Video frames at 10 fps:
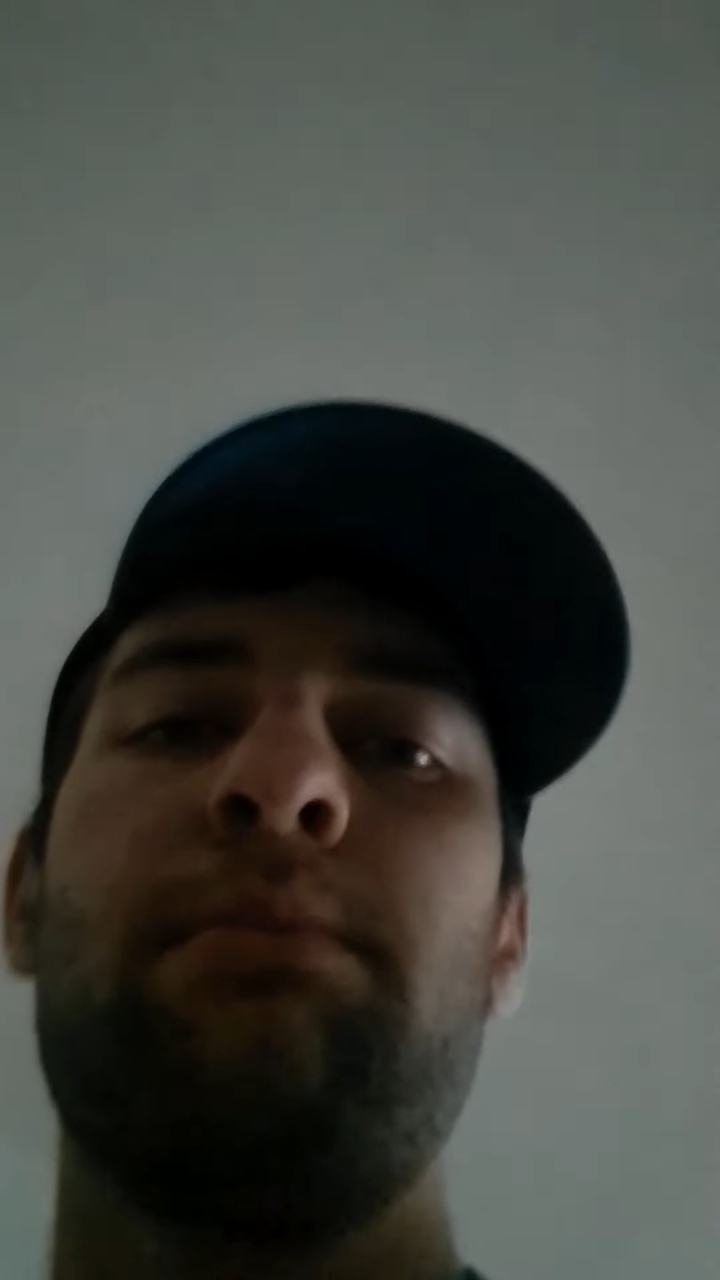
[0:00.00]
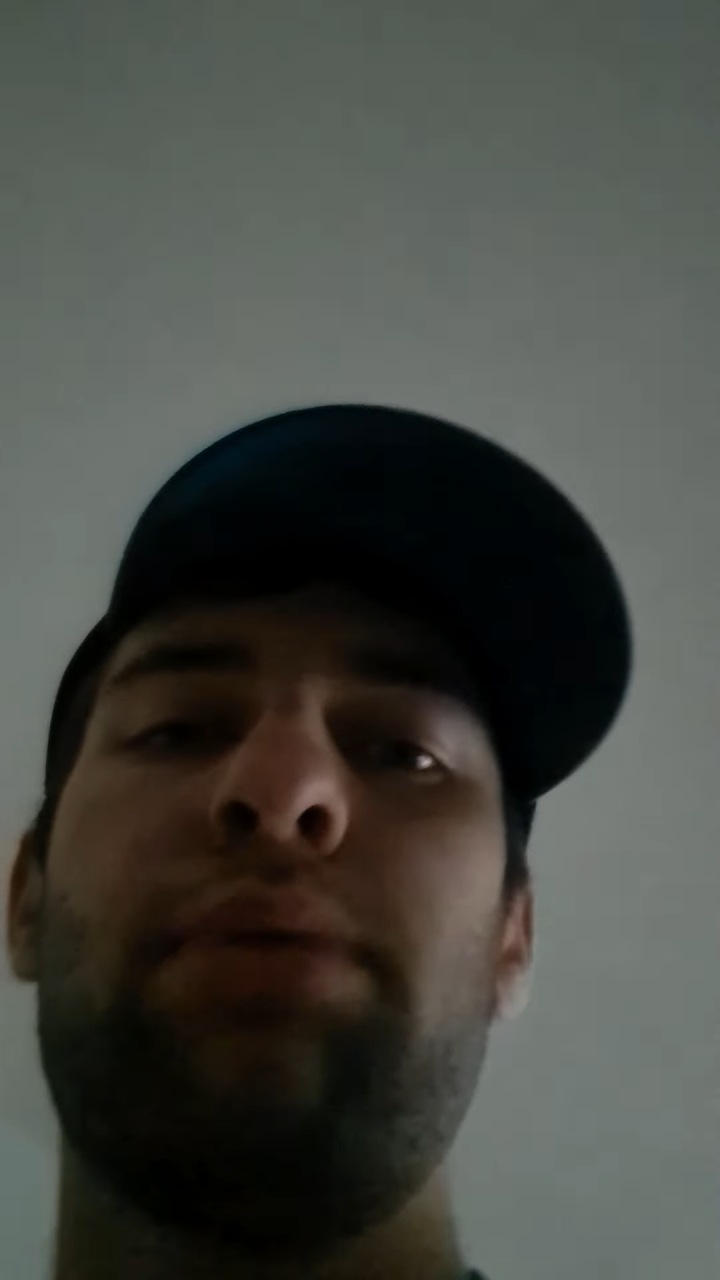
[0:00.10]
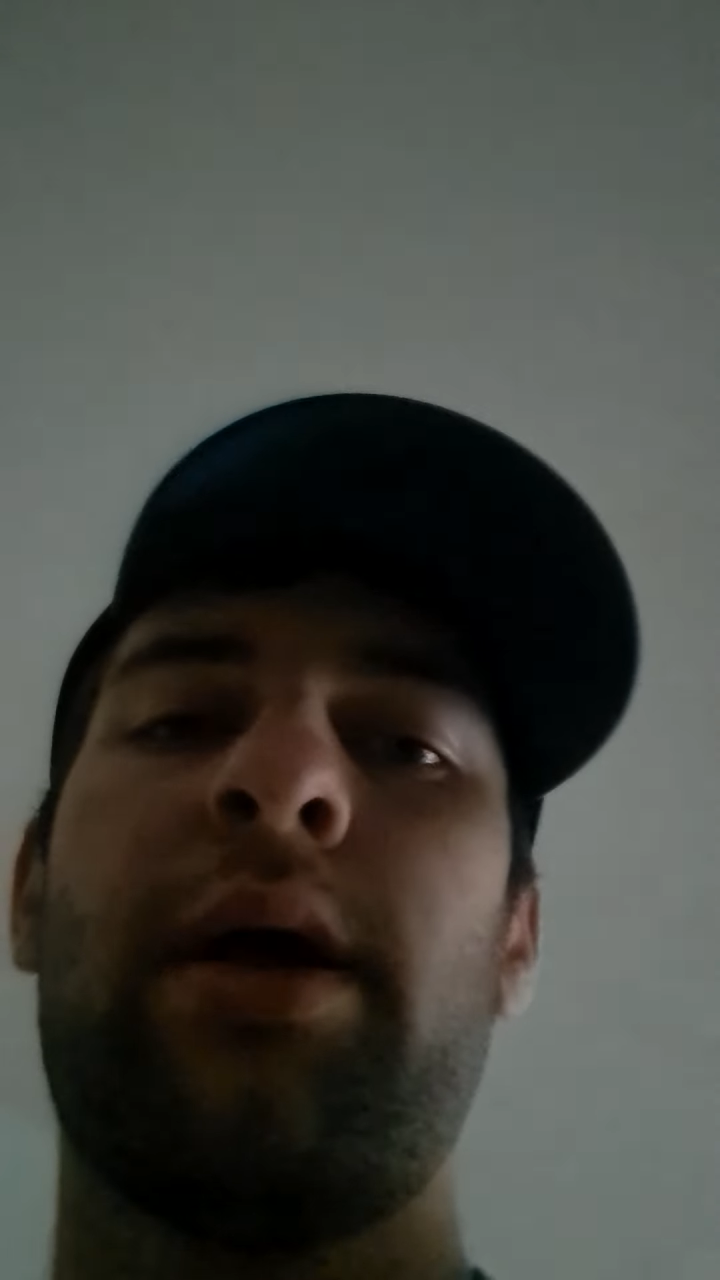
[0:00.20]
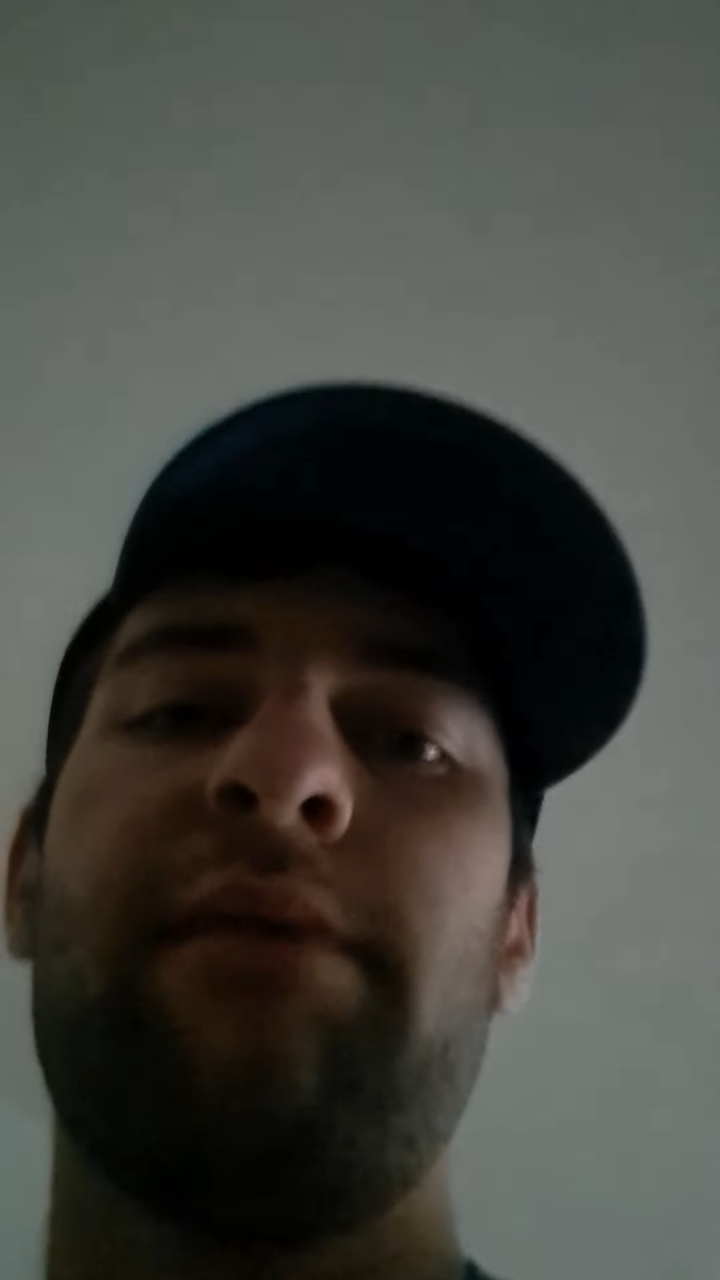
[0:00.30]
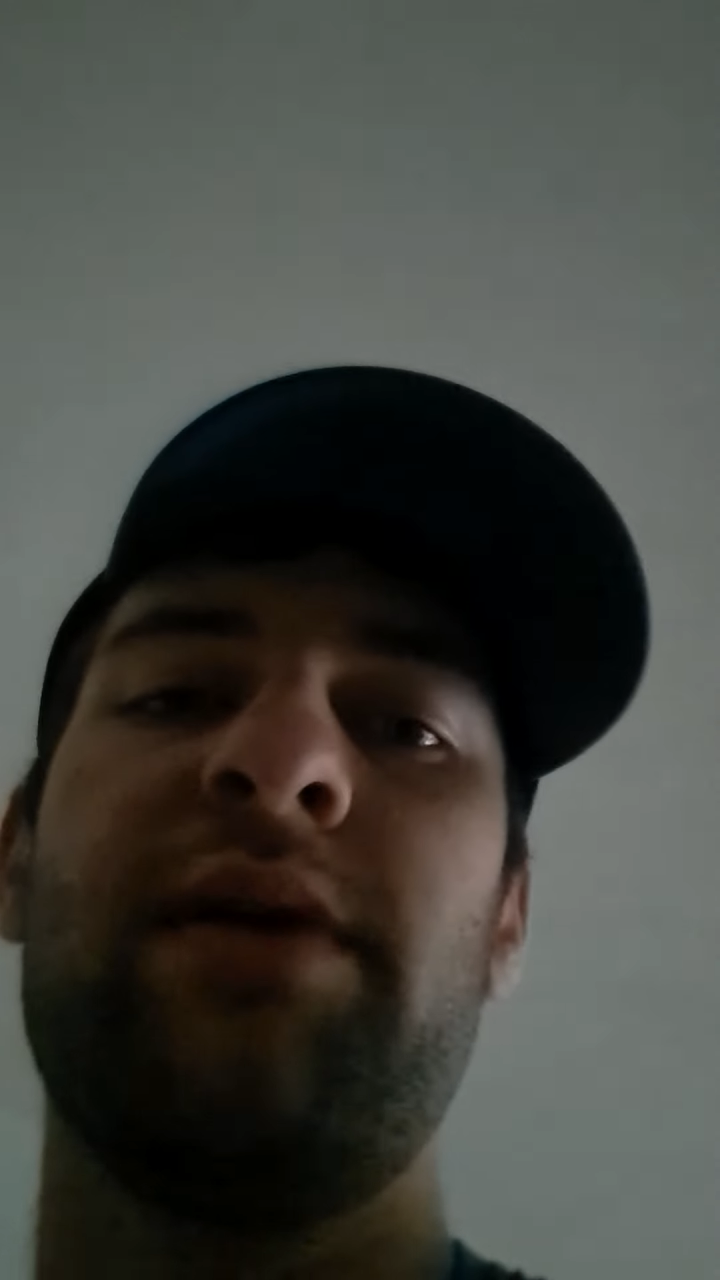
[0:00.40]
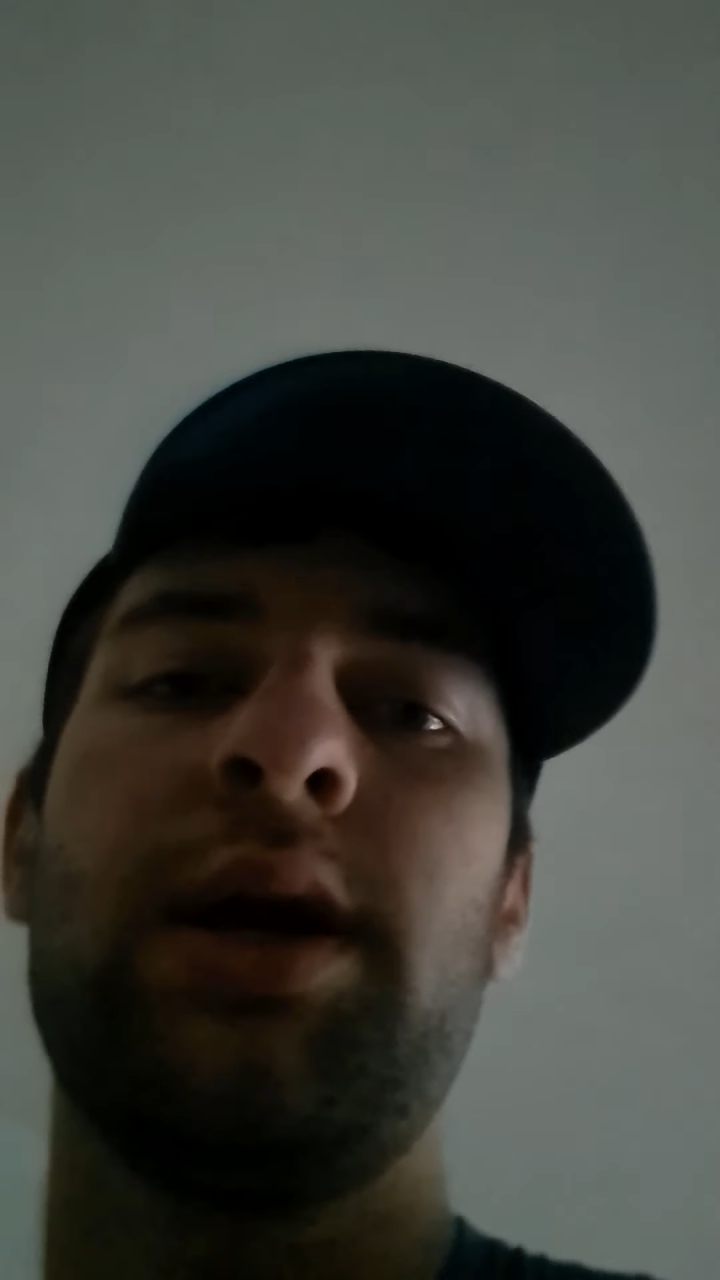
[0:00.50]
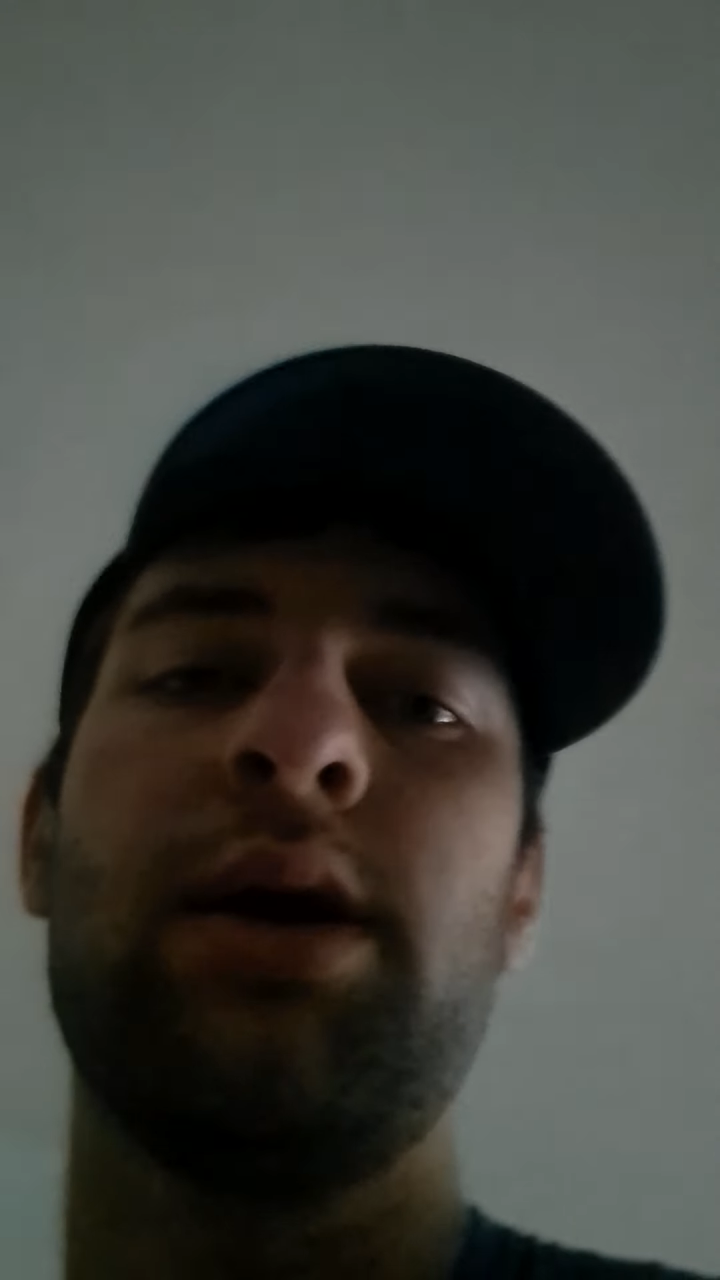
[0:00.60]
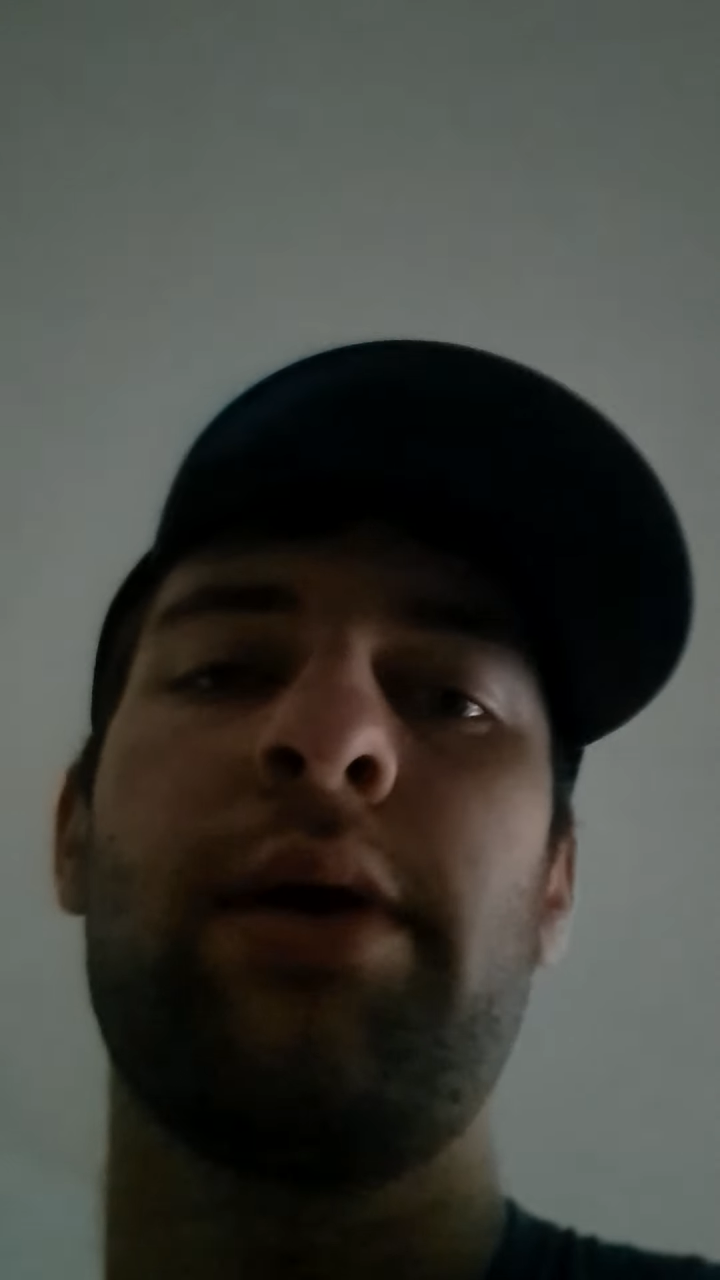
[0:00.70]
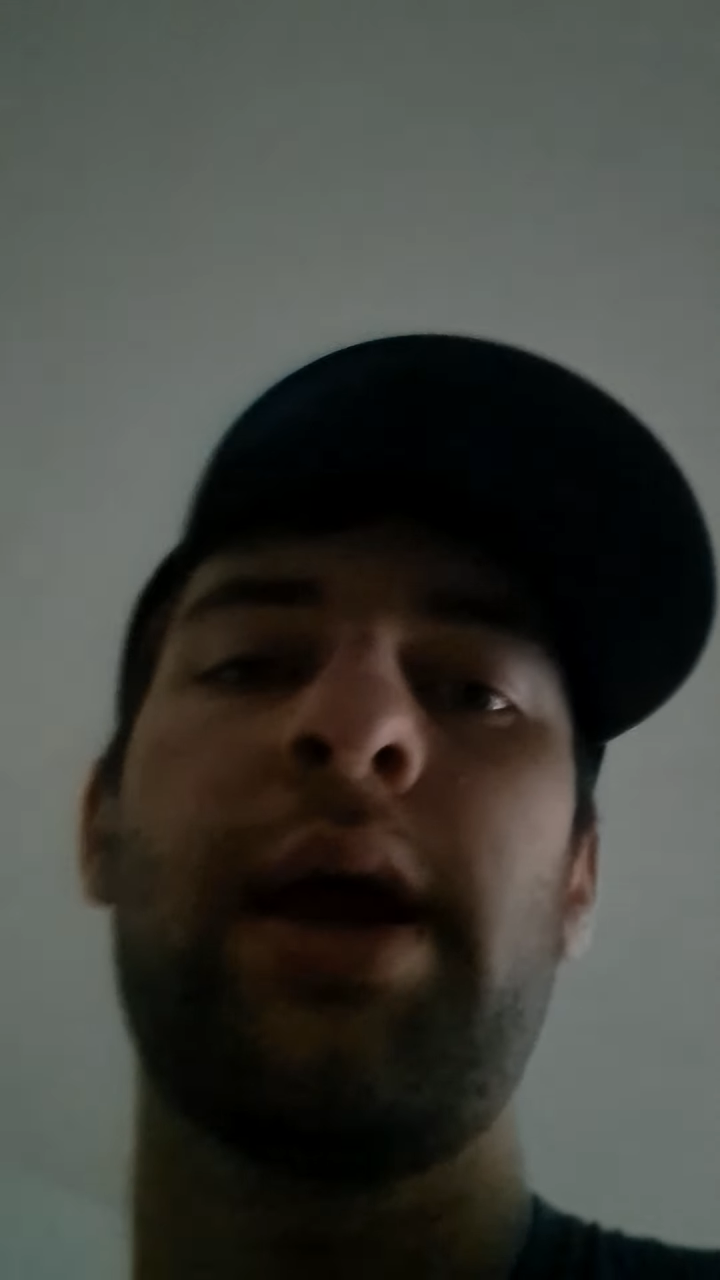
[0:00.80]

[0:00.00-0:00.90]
play video